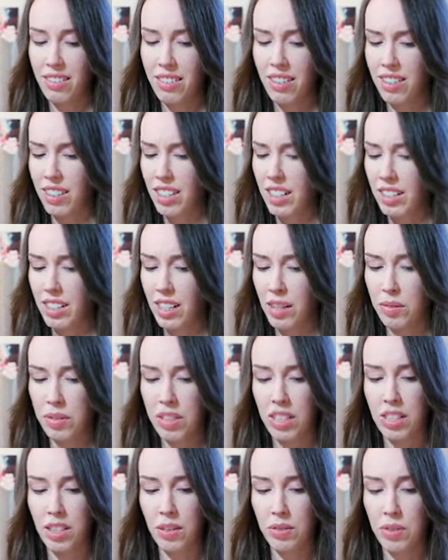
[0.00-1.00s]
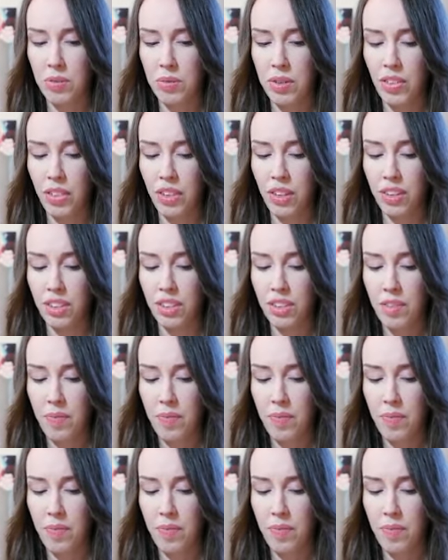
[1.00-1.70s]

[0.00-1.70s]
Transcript: I think that was a different one though.